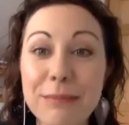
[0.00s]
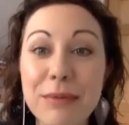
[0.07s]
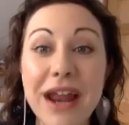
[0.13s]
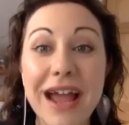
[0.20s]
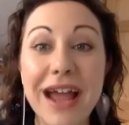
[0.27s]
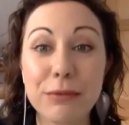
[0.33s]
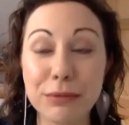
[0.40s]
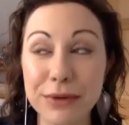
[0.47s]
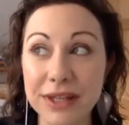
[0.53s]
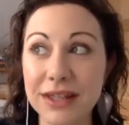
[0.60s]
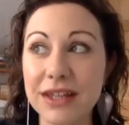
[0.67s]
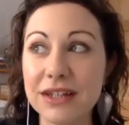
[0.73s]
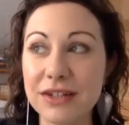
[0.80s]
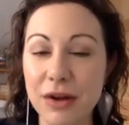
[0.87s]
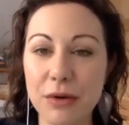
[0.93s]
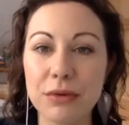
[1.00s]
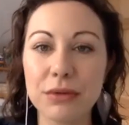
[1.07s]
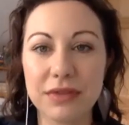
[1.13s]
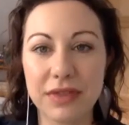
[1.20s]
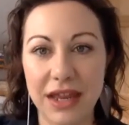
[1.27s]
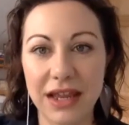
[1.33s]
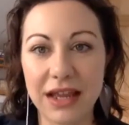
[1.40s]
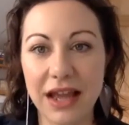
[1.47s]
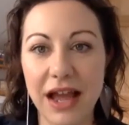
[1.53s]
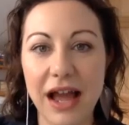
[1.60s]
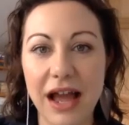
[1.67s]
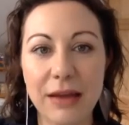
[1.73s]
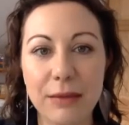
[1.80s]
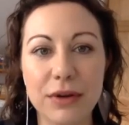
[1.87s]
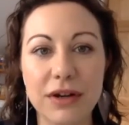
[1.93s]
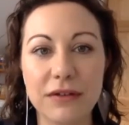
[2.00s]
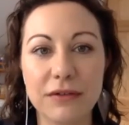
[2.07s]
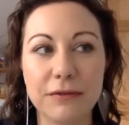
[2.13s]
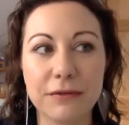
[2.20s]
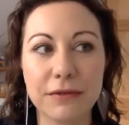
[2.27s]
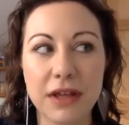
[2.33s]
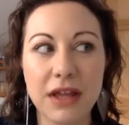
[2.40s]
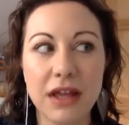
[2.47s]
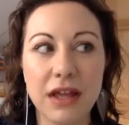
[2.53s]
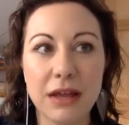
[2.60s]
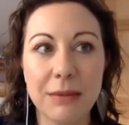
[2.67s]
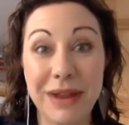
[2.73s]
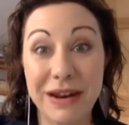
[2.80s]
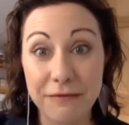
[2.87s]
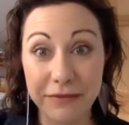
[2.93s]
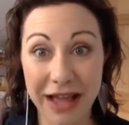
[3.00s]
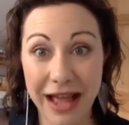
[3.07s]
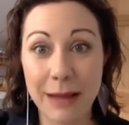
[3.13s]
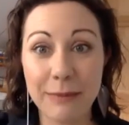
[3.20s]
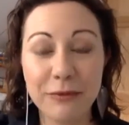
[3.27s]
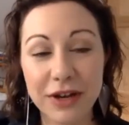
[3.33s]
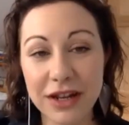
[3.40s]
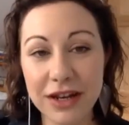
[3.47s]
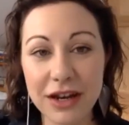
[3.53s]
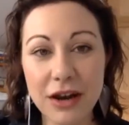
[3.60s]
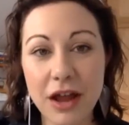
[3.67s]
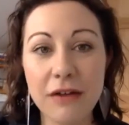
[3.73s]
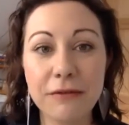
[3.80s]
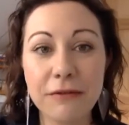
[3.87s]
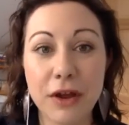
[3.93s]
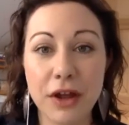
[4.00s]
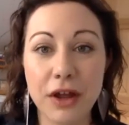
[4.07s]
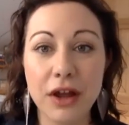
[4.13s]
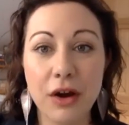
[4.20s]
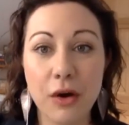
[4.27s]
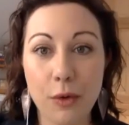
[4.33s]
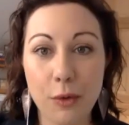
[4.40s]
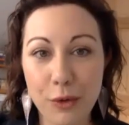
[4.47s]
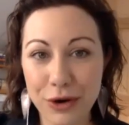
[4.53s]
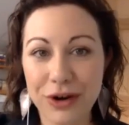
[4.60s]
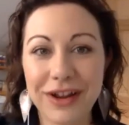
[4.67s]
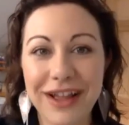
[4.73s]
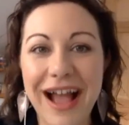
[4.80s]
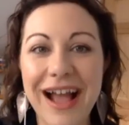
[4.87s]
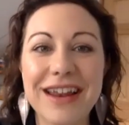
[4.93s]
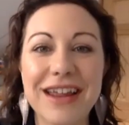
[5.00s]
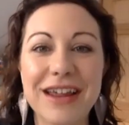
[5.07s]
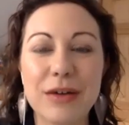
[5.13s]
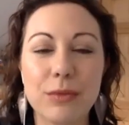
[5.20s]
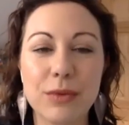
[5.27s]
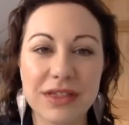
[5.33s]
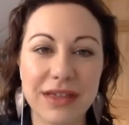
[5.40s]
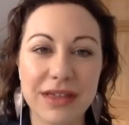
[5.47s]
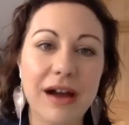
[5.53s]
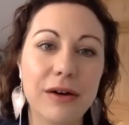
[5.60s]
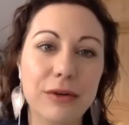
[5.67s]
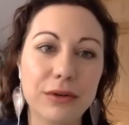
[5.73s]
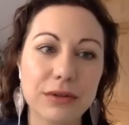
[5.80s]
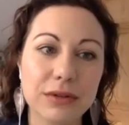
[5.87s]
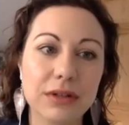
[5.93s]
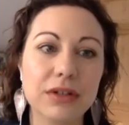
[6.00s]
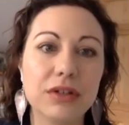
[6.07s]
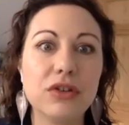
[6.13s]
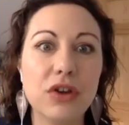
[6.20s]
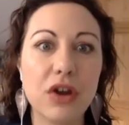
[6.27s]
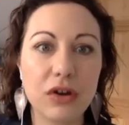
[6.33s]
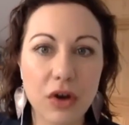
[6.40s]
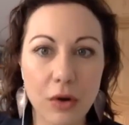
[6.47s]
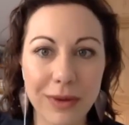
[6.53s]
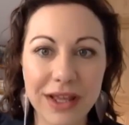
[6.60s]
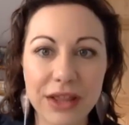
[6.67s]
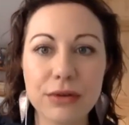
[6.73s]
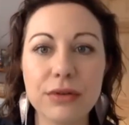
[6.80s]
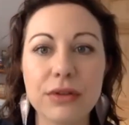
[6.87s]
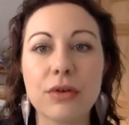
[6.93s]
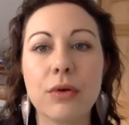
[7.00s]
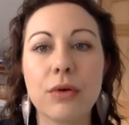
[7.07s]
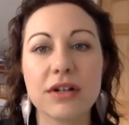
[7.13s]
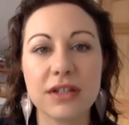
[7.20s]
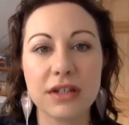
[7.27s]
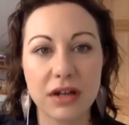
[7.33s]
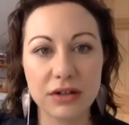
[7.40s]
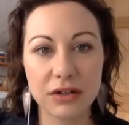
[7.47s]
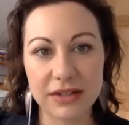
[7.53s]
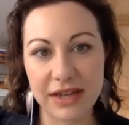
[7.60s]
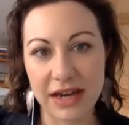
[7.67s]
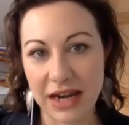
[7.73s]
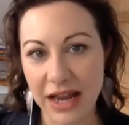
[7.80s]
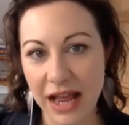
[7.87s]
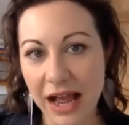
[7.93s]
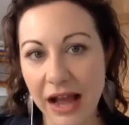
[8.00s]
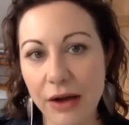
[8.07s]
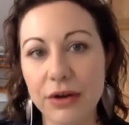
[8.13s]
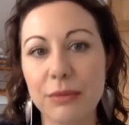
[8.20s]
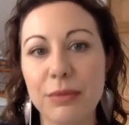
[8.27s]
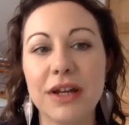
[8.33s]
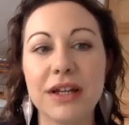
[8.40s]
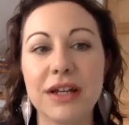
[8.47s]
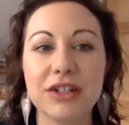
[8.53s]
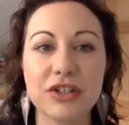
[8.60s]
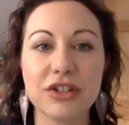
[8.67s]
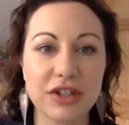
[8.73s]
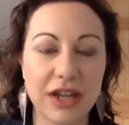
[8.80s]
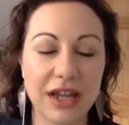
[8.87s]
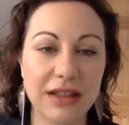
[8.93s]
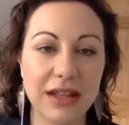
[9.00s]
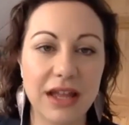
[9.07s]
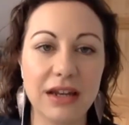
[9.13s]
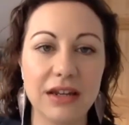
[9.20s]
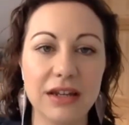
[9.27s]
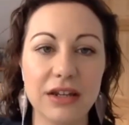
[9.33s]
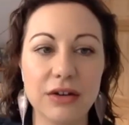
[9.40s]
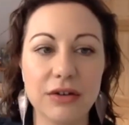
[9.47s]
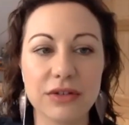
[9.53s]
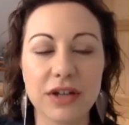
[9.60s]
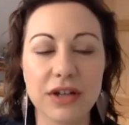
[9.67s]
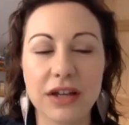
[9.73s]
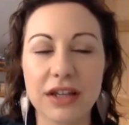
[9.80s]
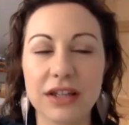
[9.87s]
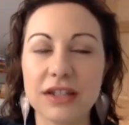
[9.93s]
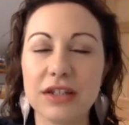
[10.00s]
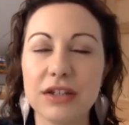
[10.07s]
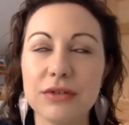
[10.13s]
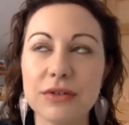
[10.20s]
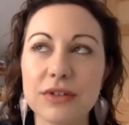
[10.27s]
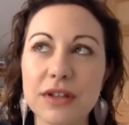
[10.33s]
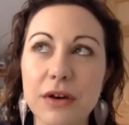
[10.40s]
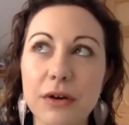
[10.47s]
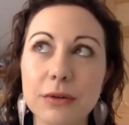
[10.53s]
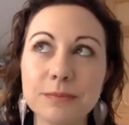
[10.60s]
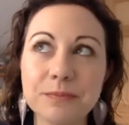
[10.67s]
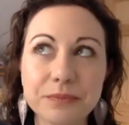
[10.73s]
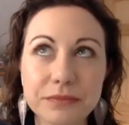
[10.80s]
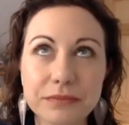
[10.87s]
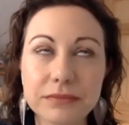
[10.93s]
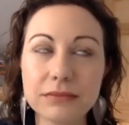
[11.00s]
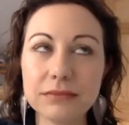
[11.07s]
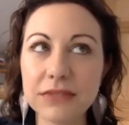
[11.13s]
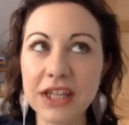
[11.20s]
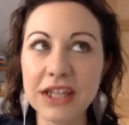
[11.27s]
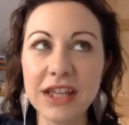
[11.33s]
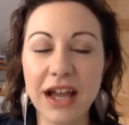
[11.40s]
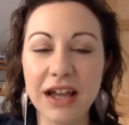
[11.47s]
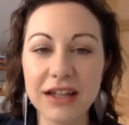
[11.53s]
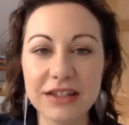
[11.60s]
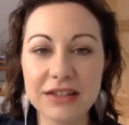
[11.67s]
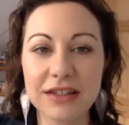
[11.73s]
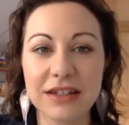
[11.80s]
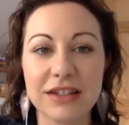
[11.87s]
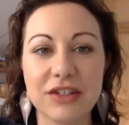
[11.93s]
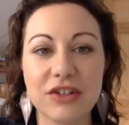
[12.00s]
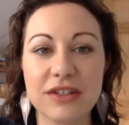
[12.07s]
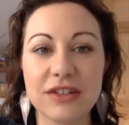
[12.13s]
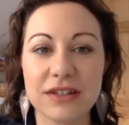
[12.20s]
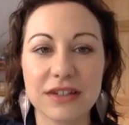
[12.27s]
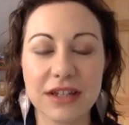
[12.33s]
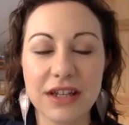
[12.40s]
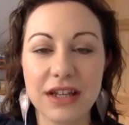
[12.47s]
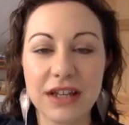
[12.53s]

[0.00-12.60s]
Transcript: but I really don't think I would have been confident enough or gotten it without going through the course and understanding how to pitch and then, talking to you. So yeah, it's just,